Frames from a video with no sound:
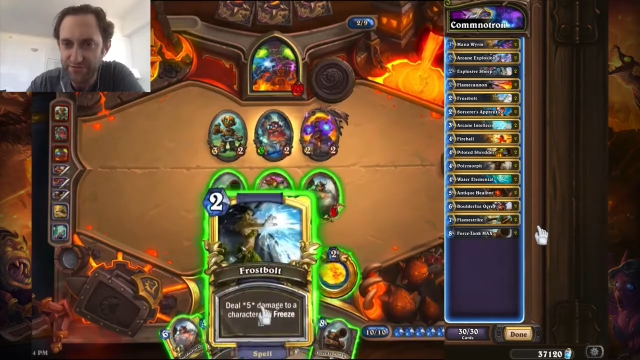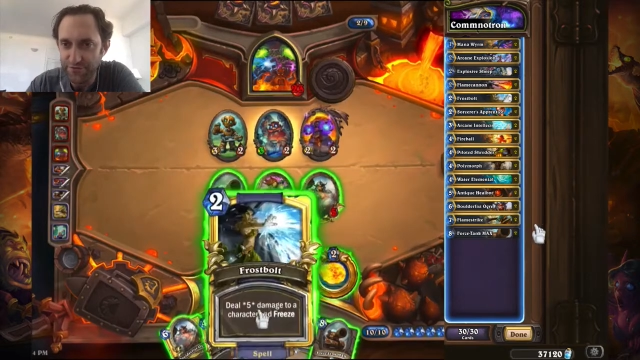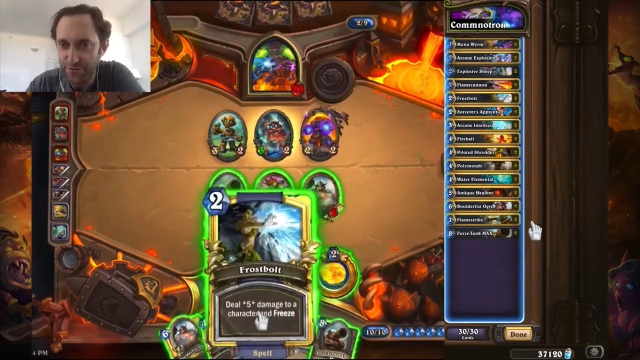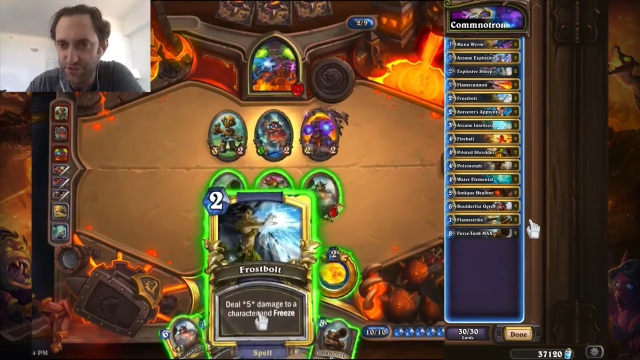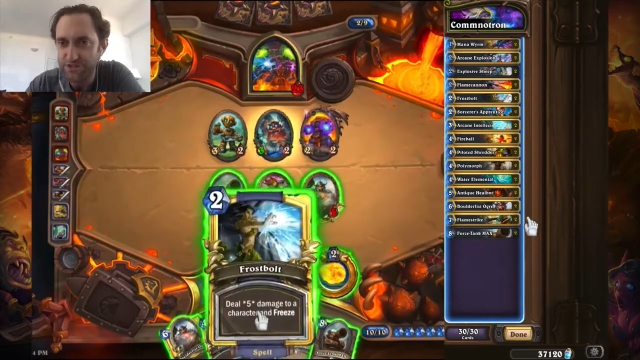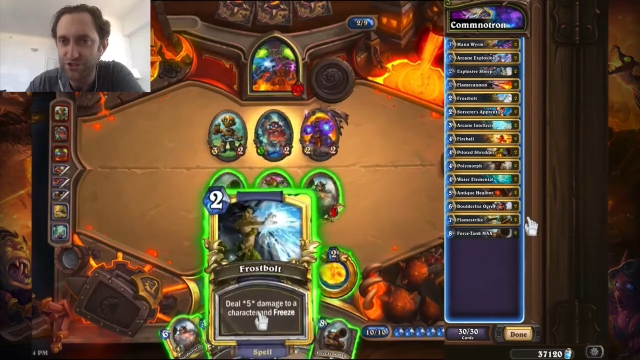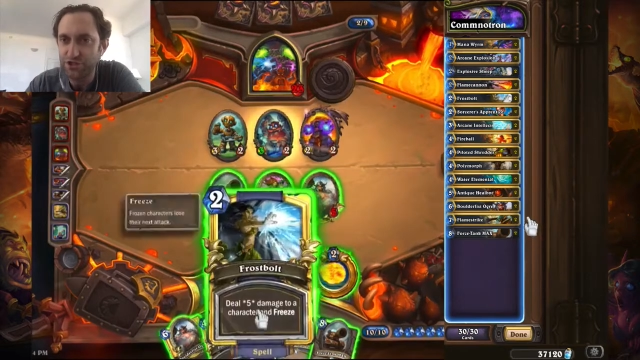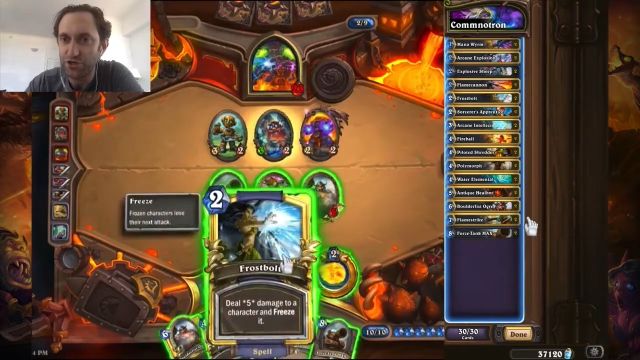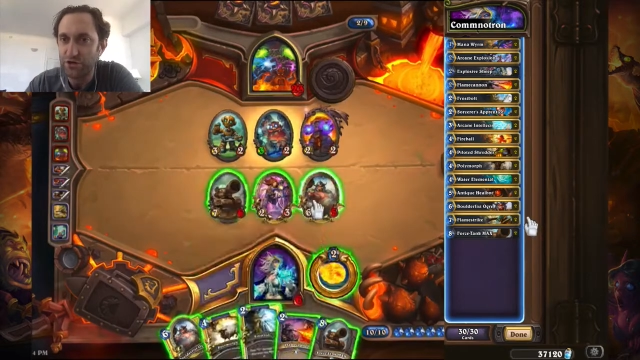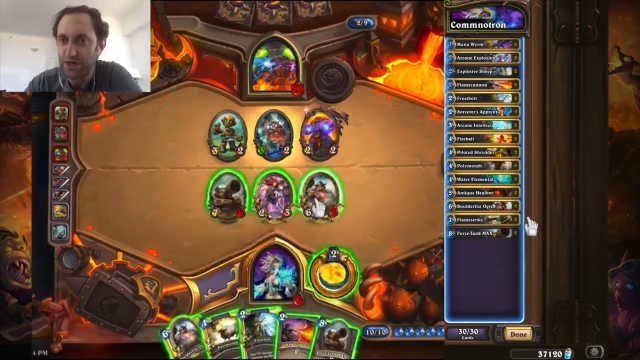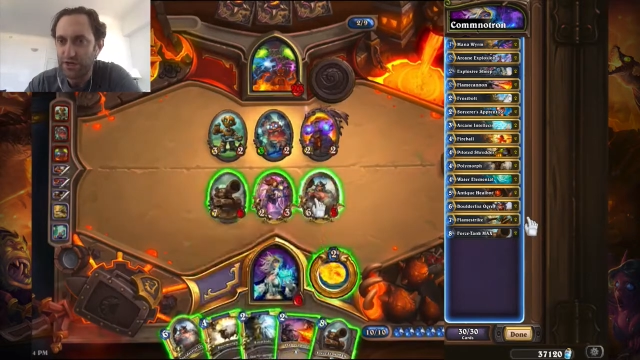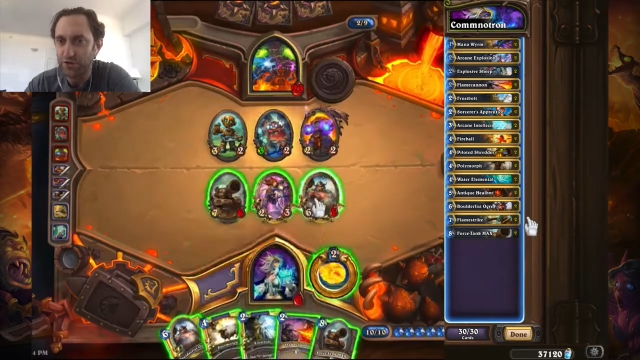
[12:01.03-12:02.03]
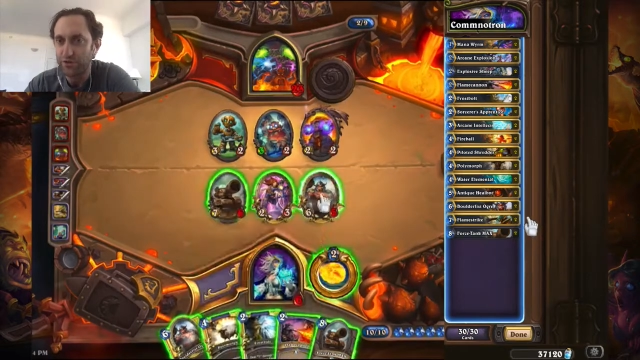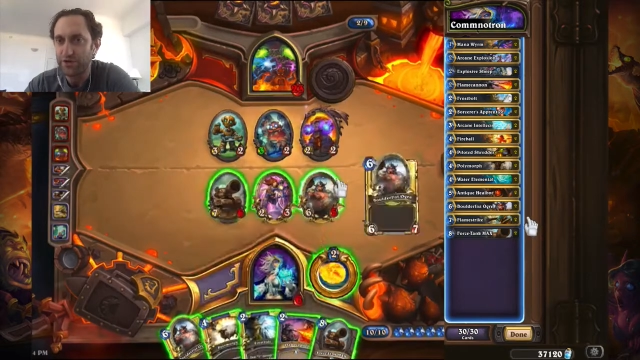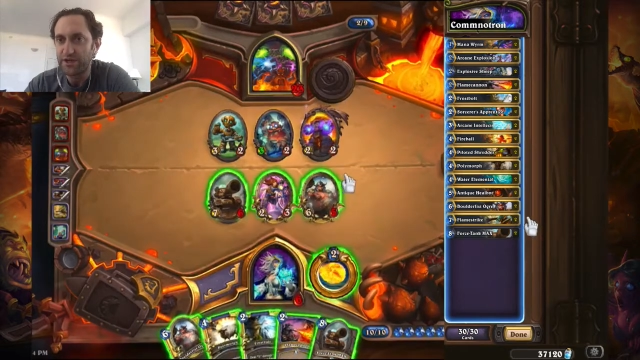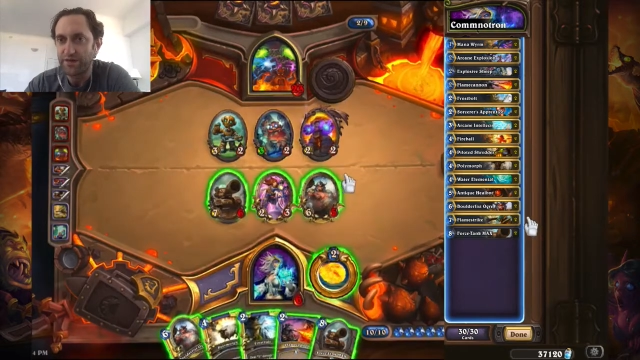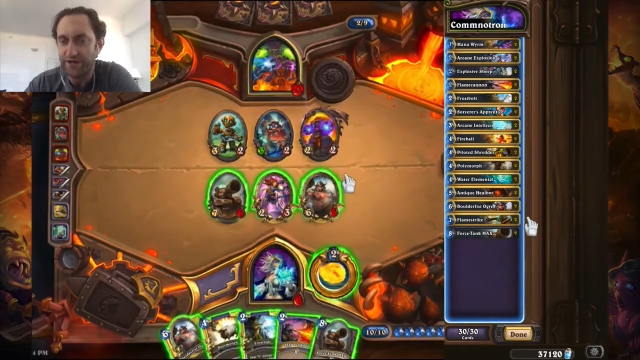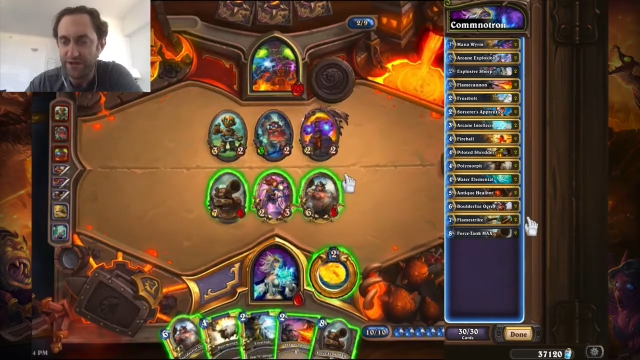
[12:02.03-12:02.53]
for additional
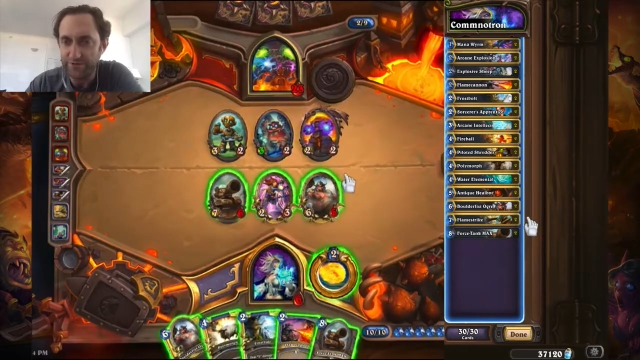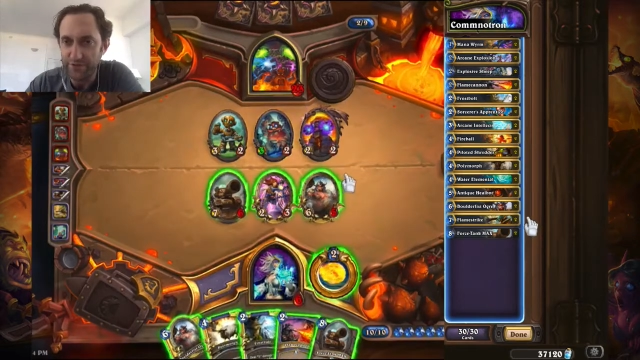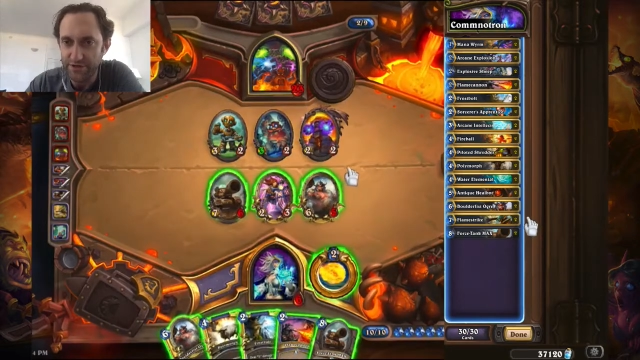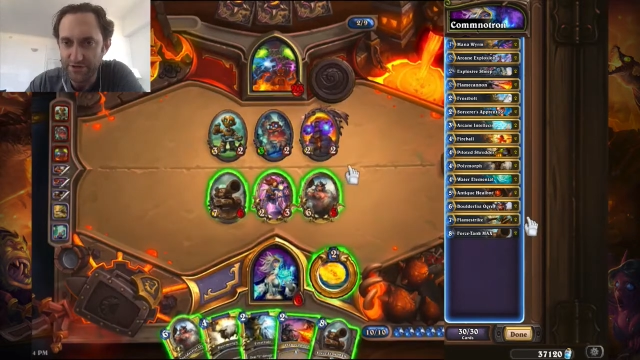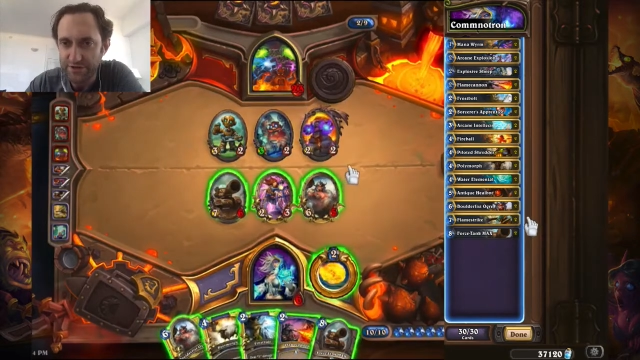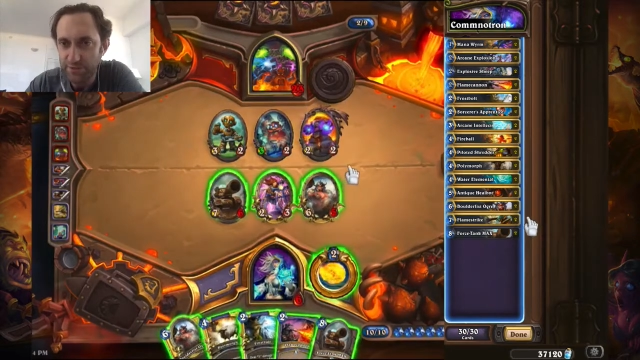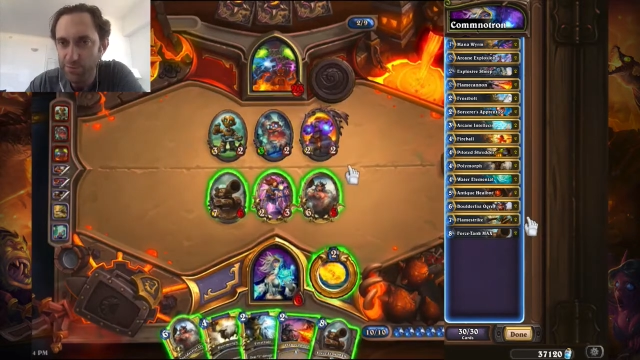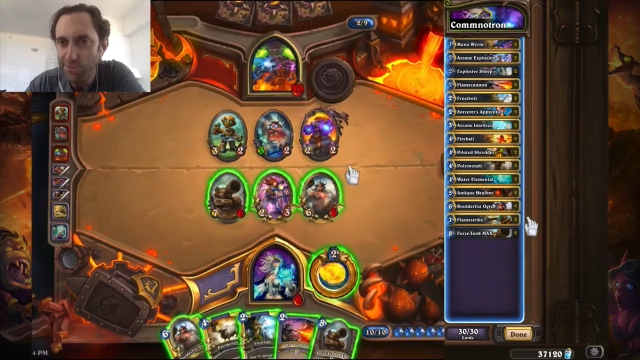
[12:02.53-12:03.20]
AoE on that front.